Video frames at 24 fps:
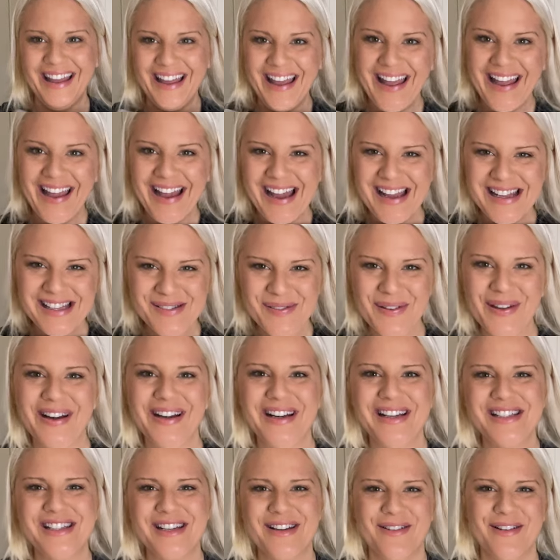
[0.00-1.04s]
Hey guys,
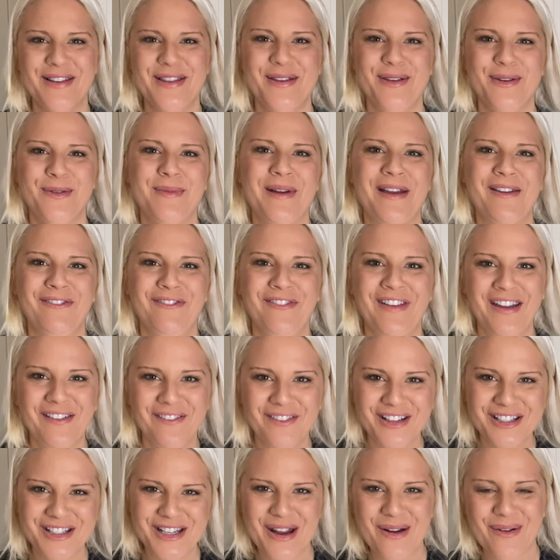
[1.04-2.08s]
wanted to share with you my
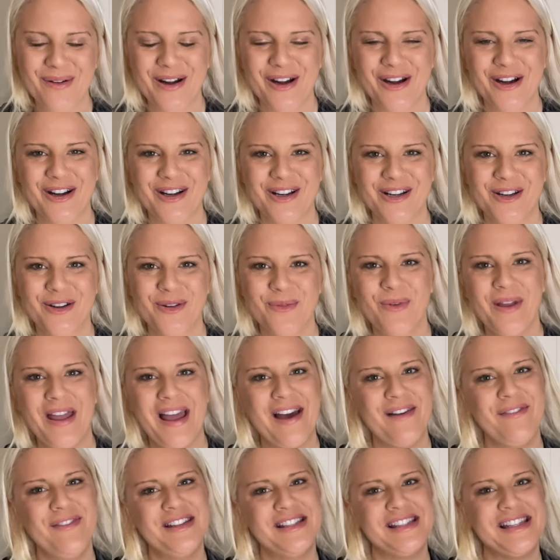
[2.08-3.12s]
favorite shower curtain. We
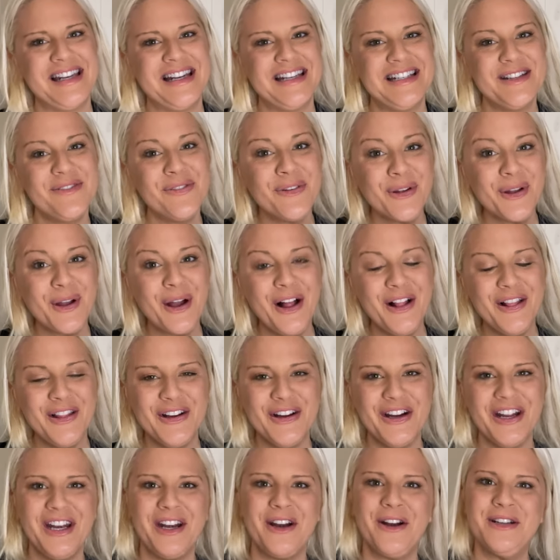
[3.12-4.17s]
have this in a different
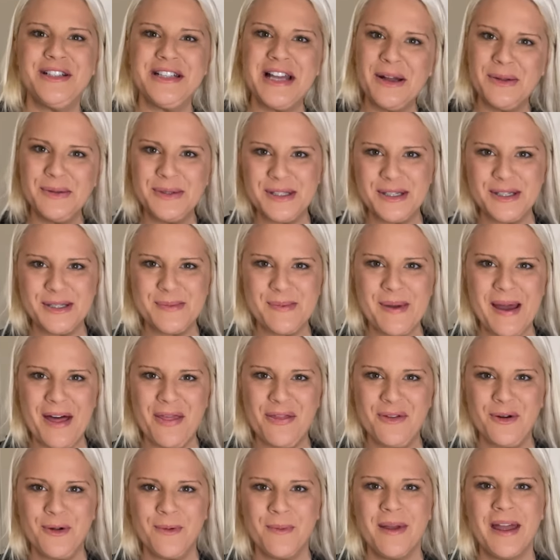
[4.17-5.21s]
color in our downstairs
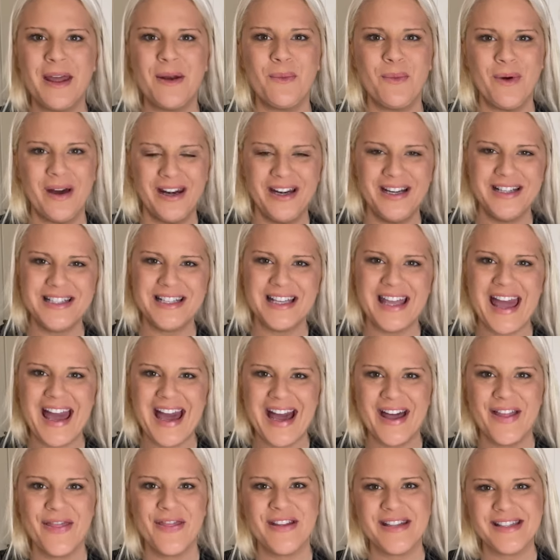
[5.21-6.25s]
bathroom and wanted to
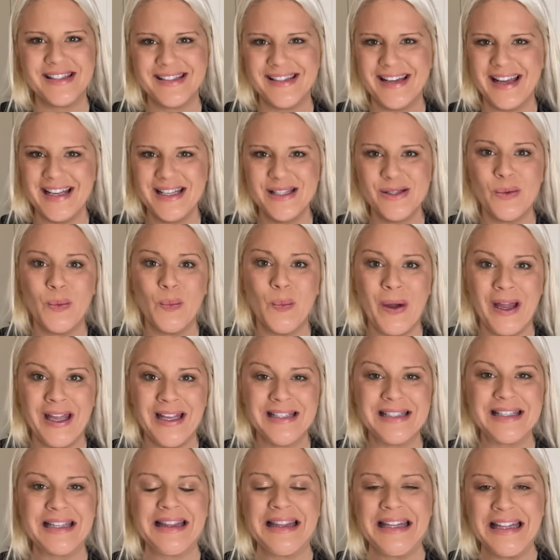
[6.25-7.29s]
add this nice
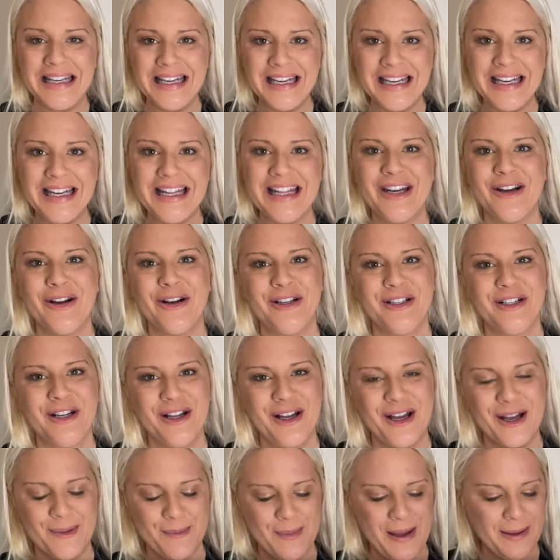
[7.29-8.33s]
white linen in our
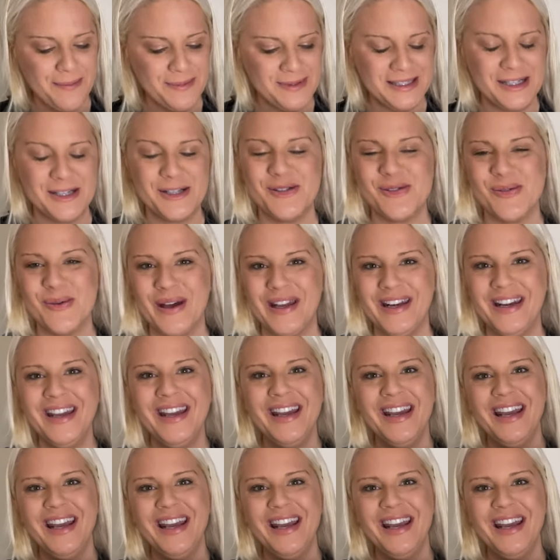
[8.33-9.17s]
um, upstairs one.